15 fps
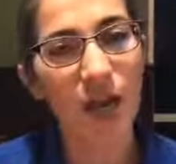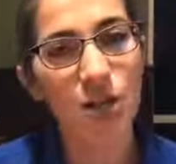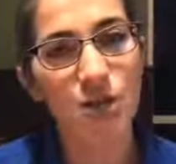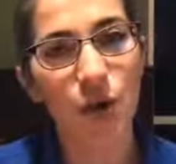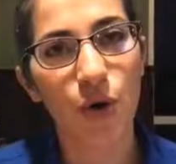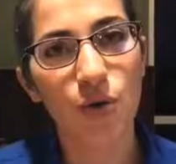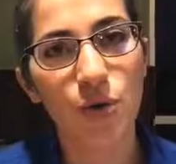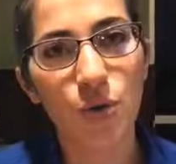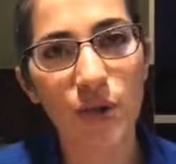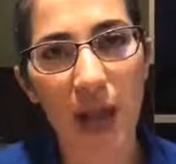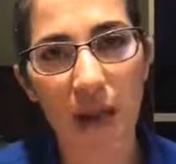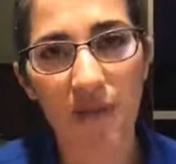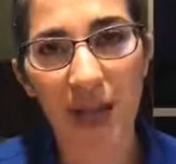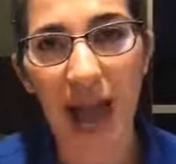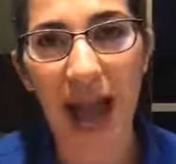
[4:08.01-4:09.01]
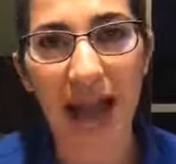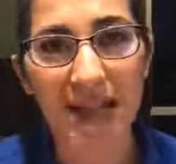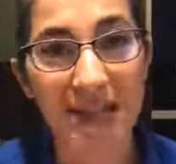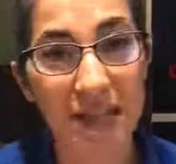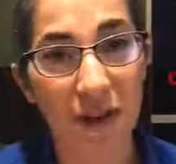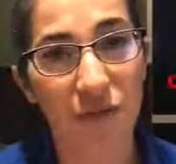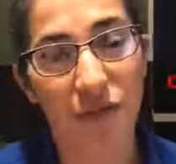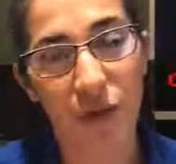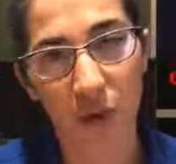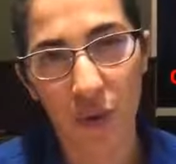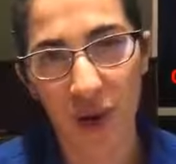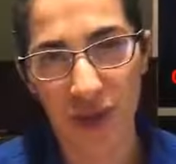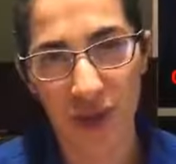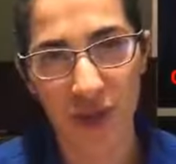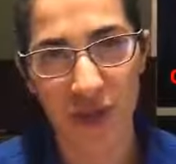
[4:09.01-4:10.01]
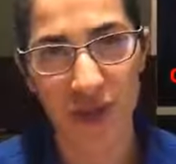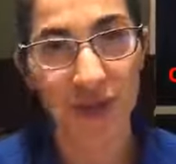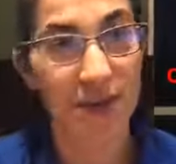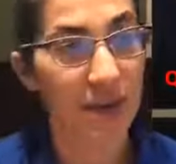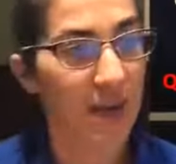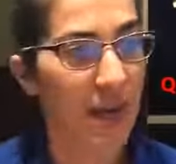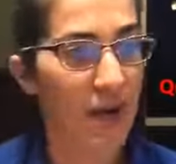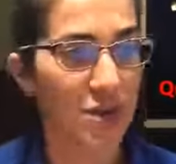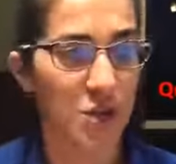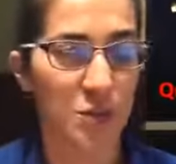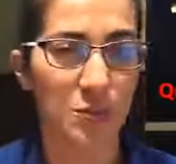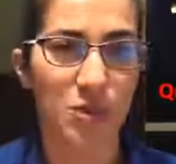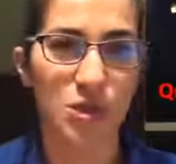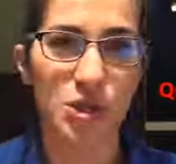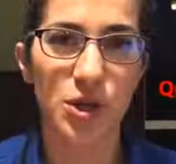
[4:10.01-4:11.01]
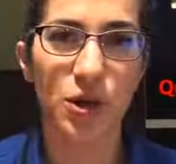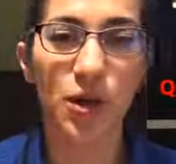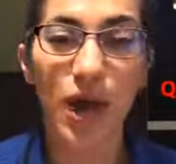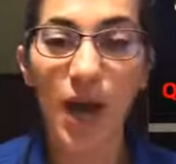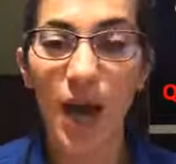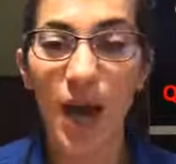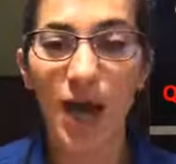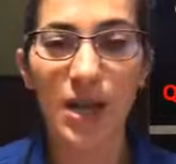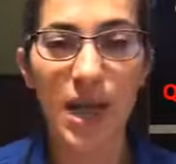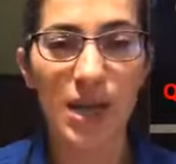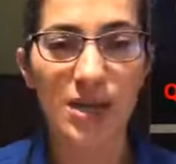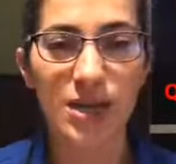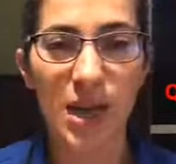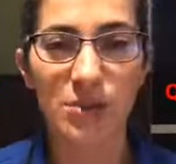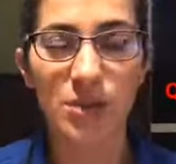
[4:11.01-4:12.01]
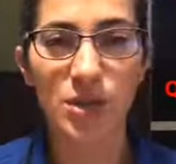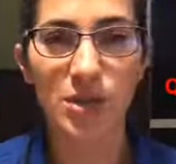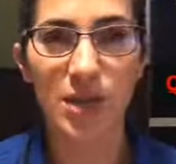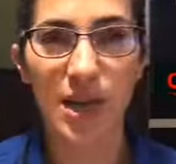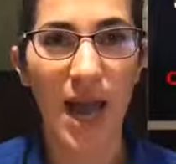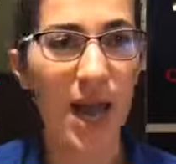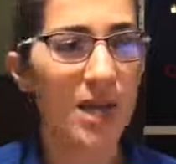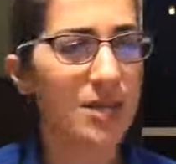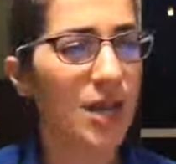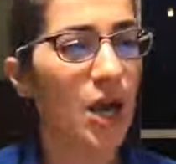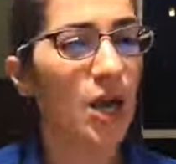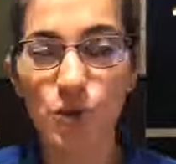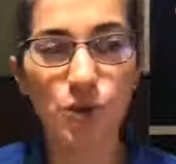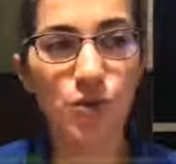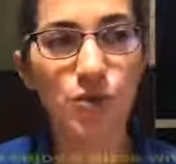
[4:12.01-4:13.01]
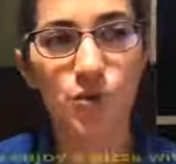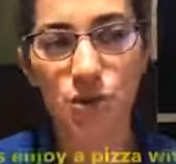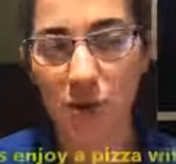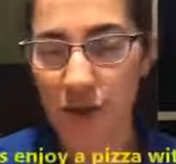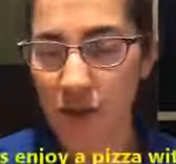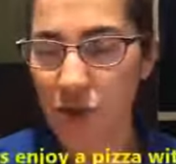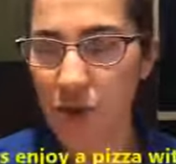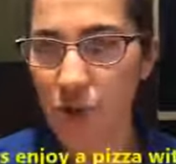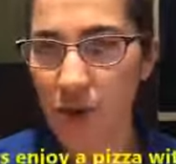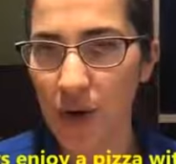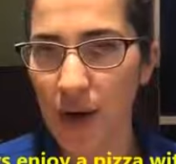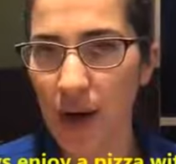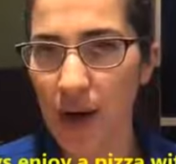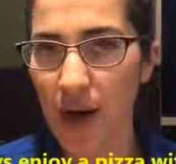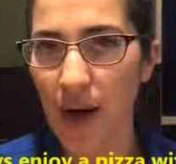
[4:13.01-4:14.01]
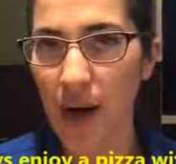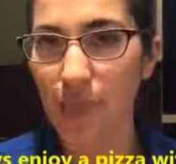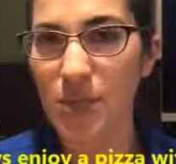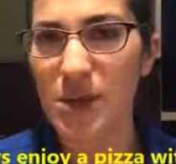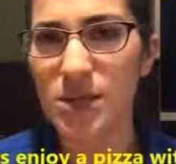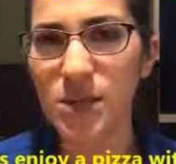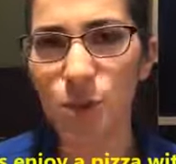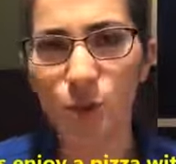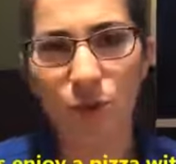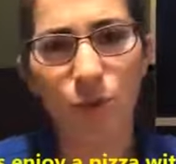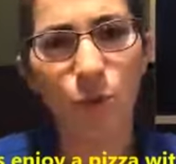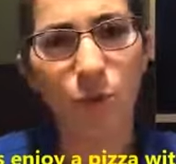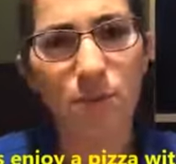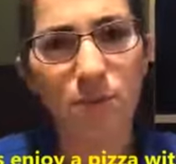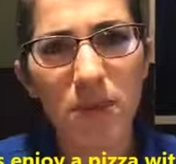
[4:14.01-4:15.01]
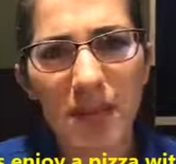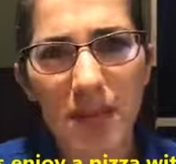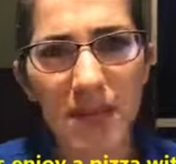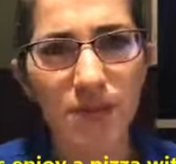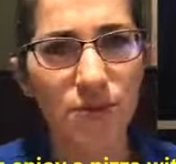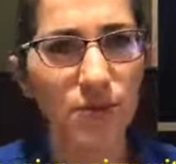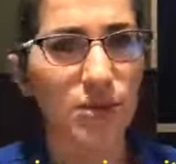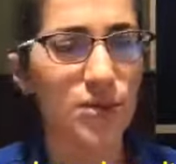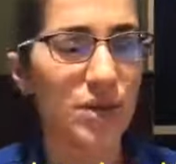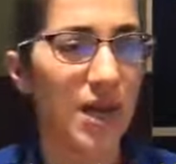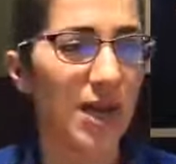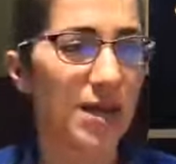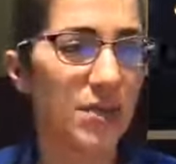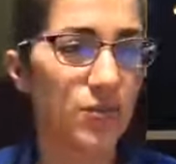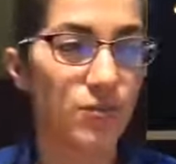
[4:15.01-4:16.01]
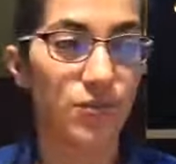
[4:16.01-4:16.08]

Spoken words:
So you would have to ask a few questions to the customer. So a lot of times you can ask, do you usually enjoy a pizza with more meat, or do you like